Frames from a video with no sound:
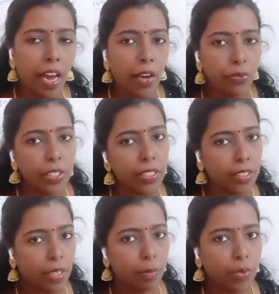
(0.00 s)
After
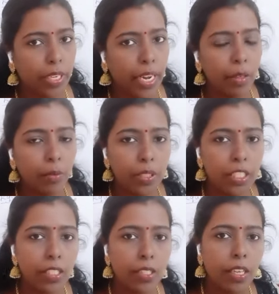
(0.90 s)
some time,
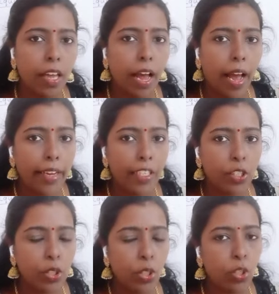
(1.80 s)
this
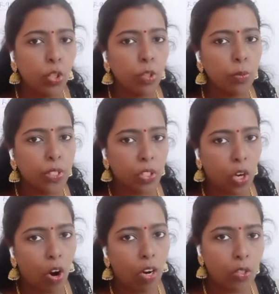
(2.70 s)
ice cube
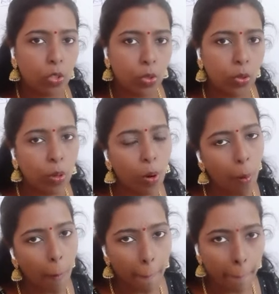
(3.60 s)
starts to
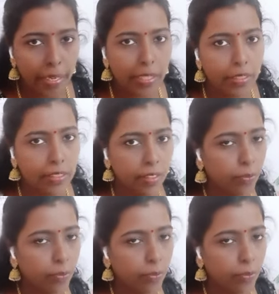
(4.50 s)
melt.